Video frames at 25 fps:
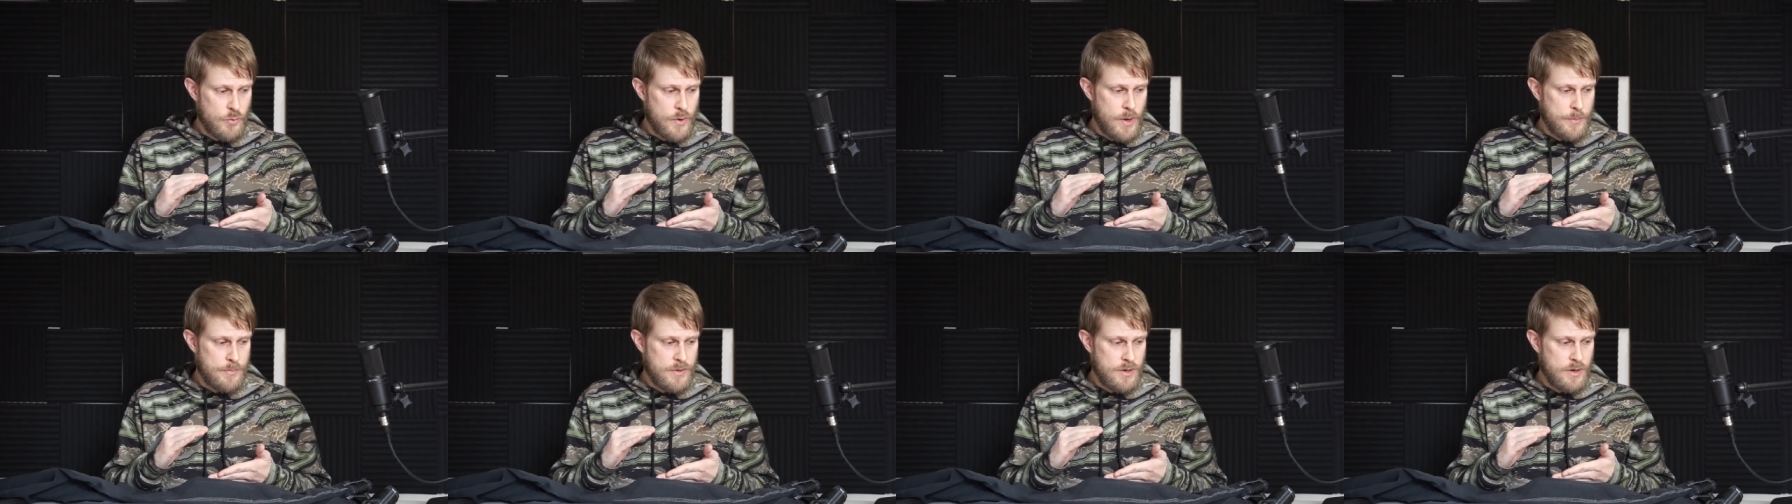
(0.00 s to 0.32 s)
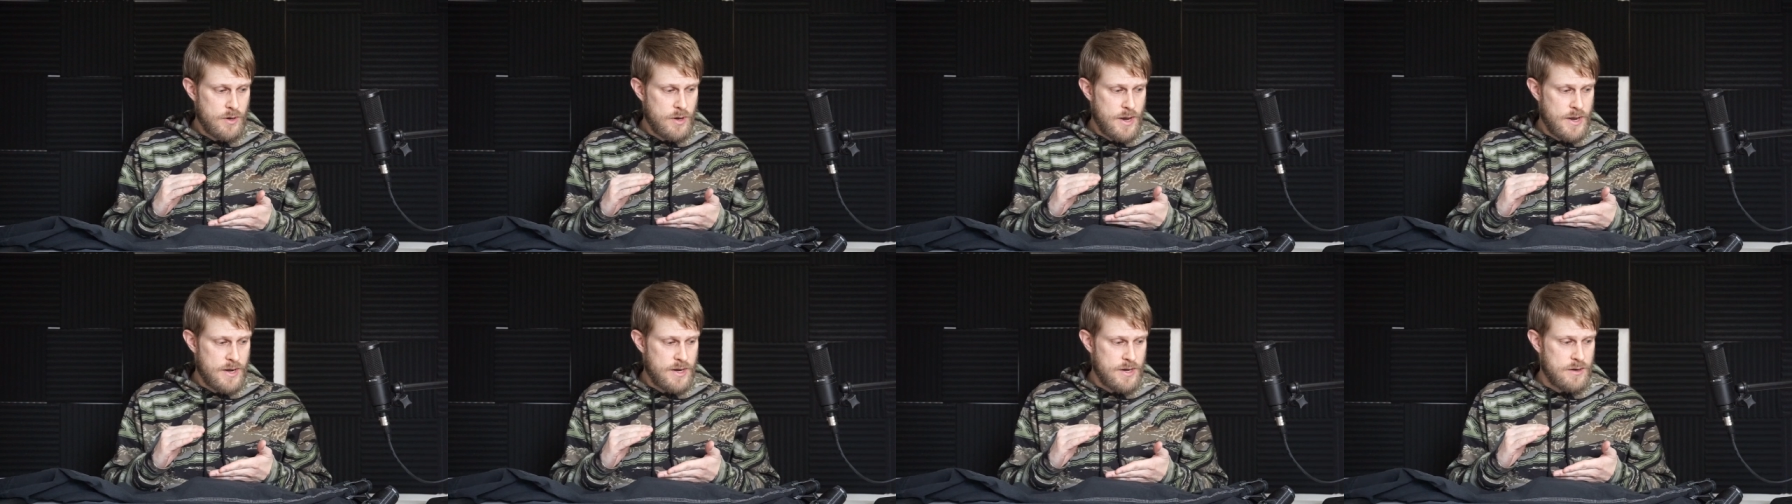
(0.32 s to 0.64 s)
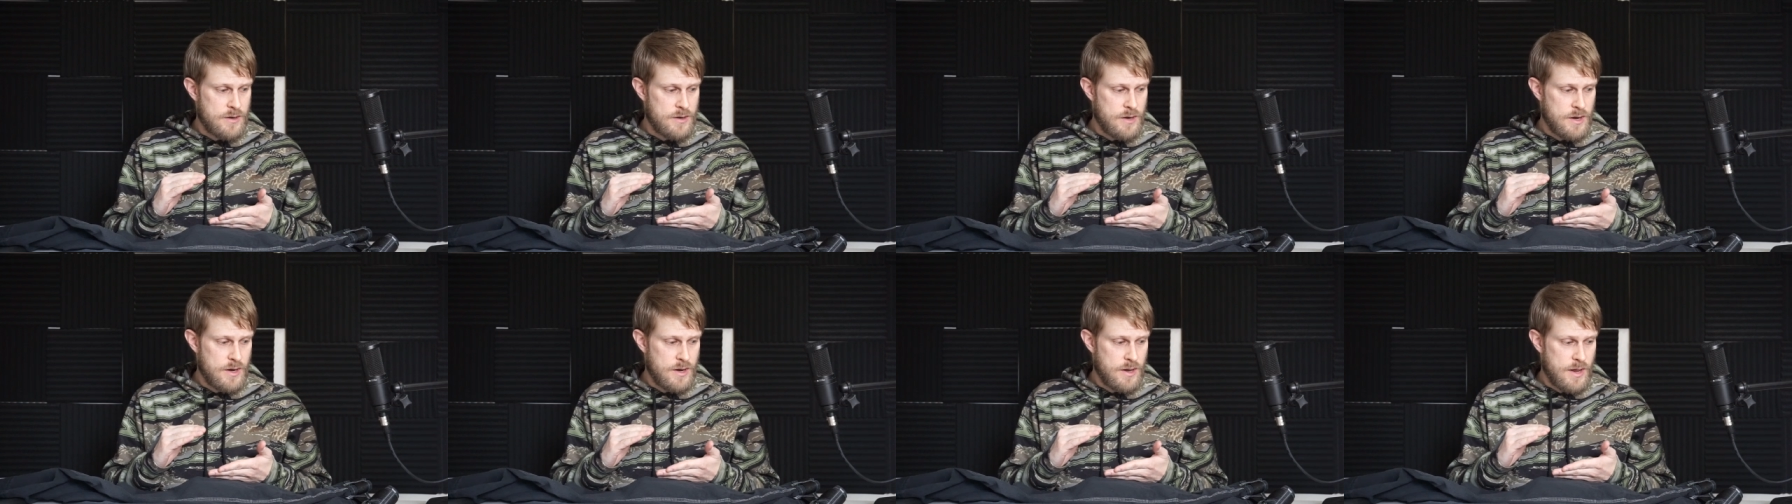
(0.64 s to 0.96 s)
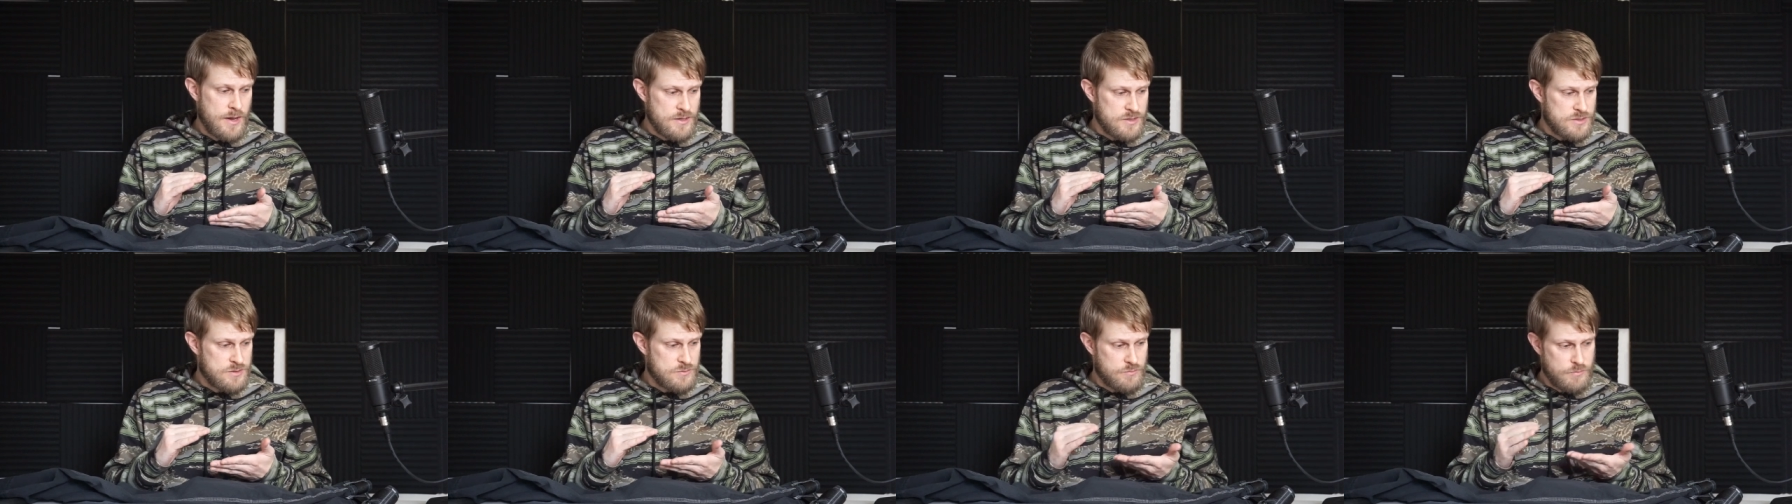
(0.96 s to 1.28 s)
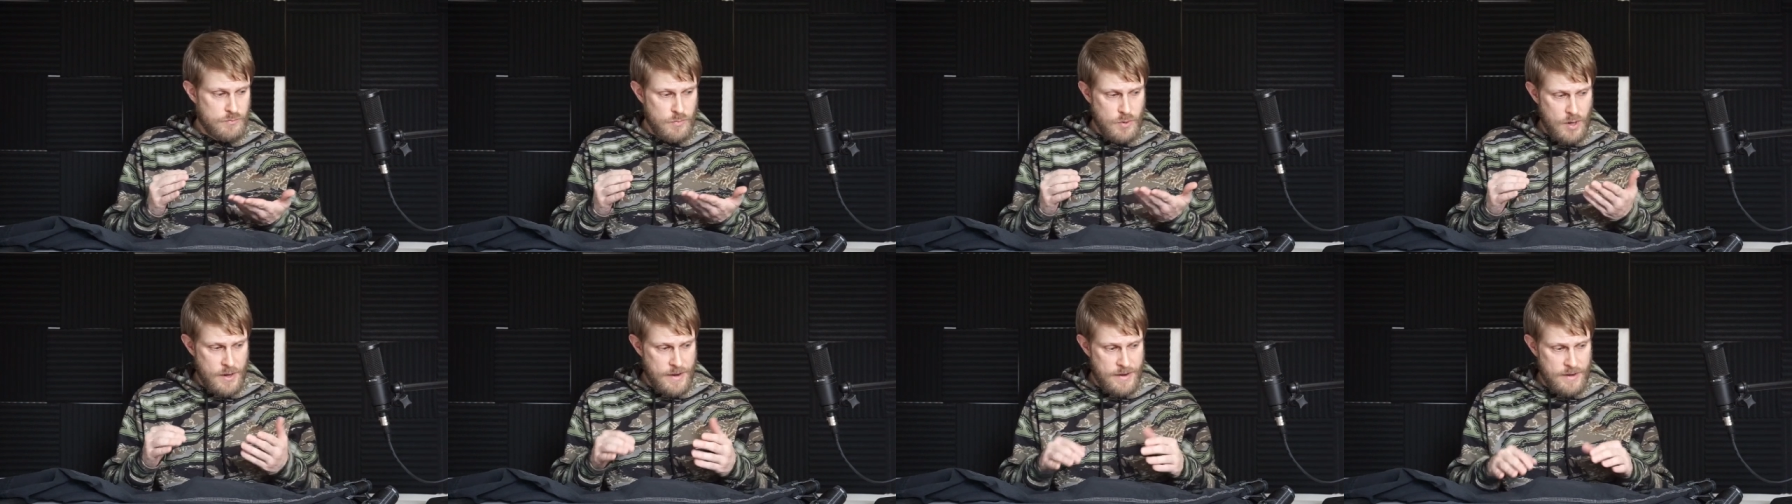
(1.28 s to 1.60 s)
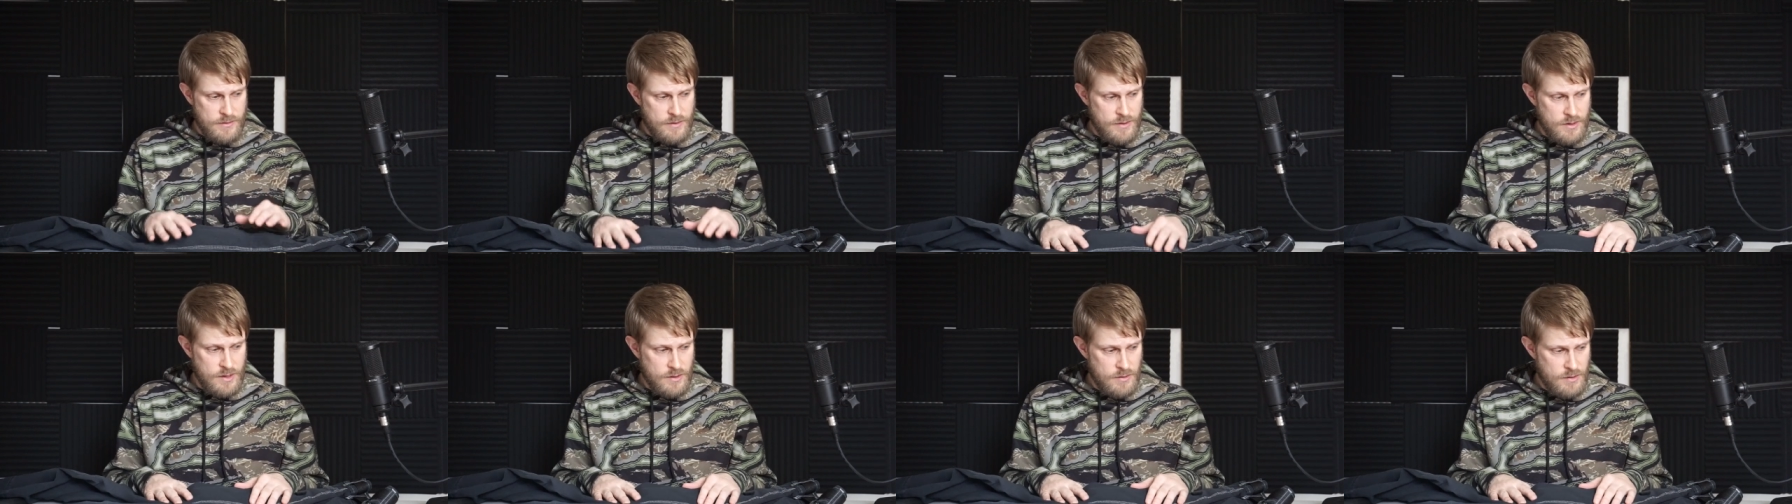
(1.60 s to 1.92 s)
the way up there, and as
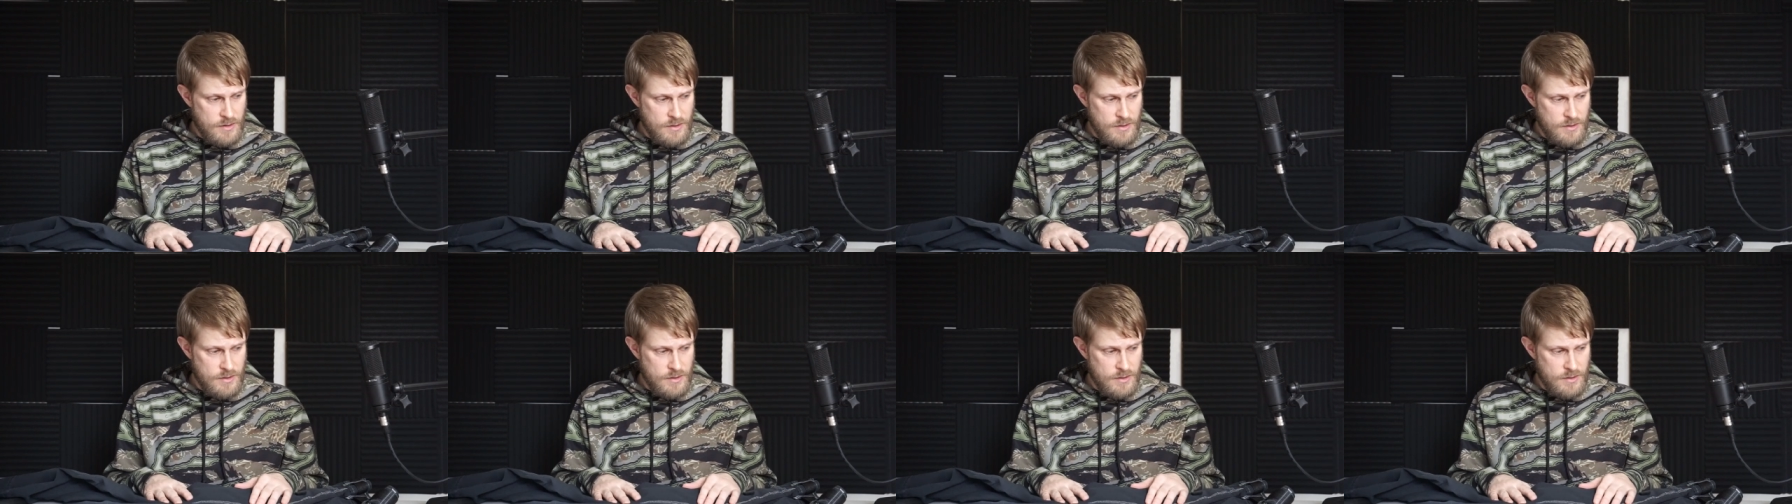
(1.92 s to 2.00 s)
and